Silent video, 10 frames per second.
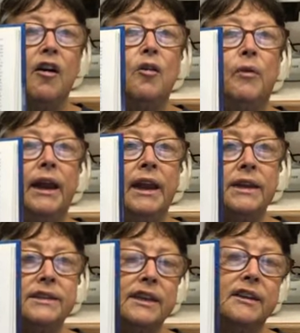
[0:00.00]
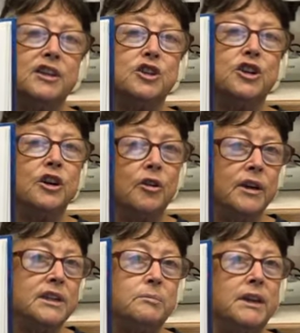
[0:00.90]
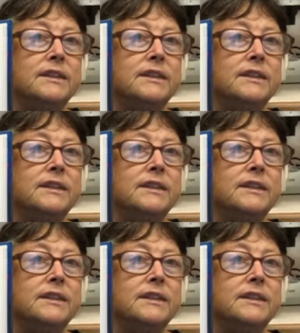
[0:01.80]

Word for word: What is it that you're going to be